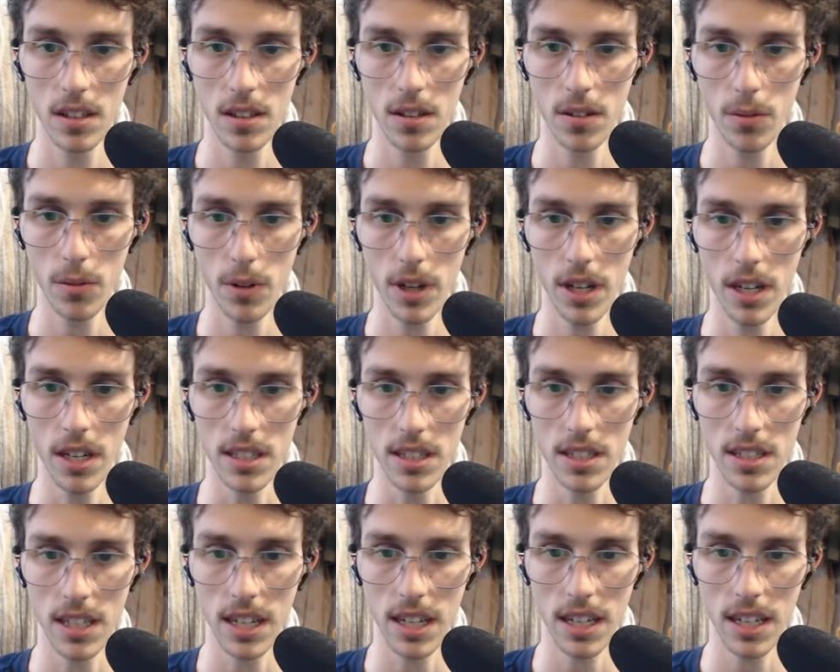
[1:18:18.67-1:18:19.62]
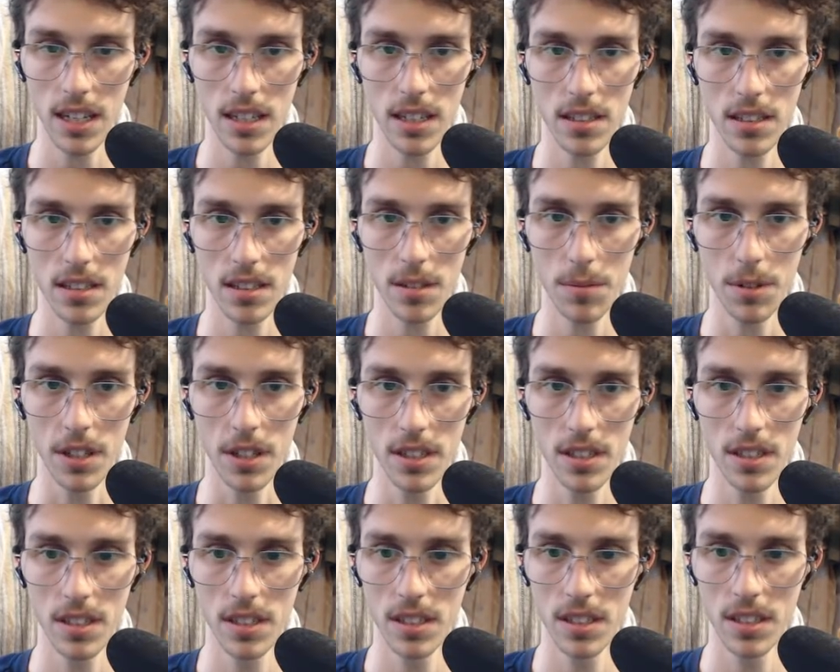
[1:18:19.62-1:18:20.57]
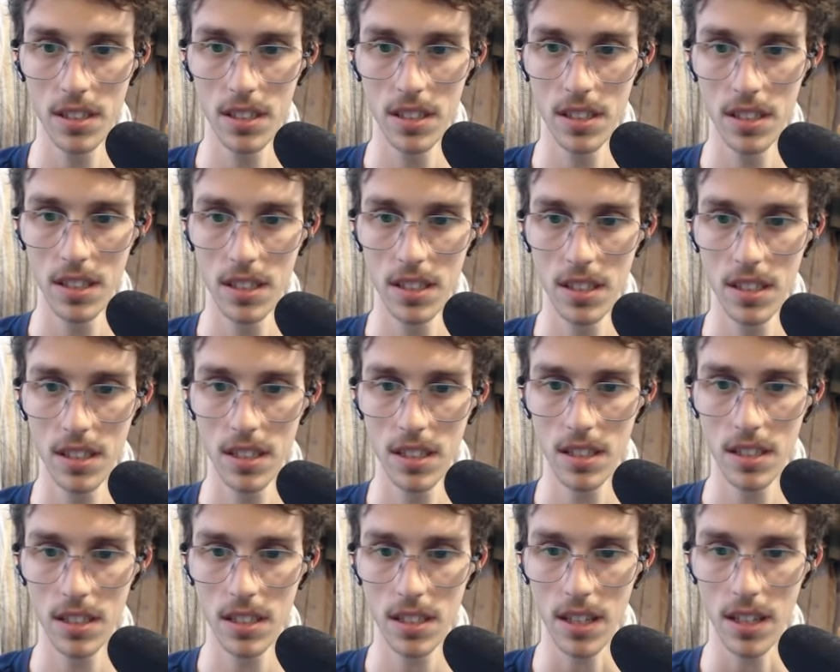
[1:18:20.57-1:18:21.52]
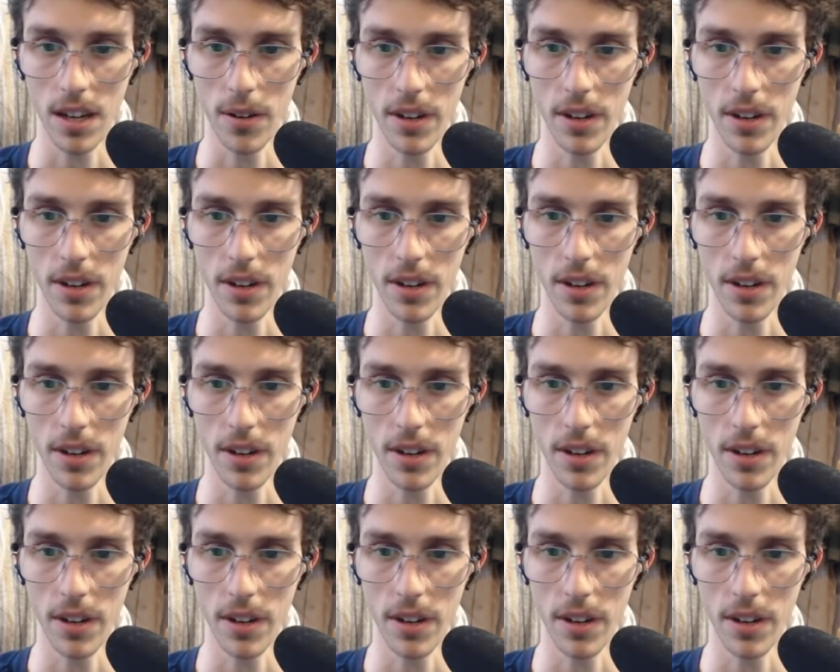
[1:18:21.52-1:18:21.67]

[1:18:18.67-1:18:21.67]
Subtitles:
Wait a second, come on. Okay,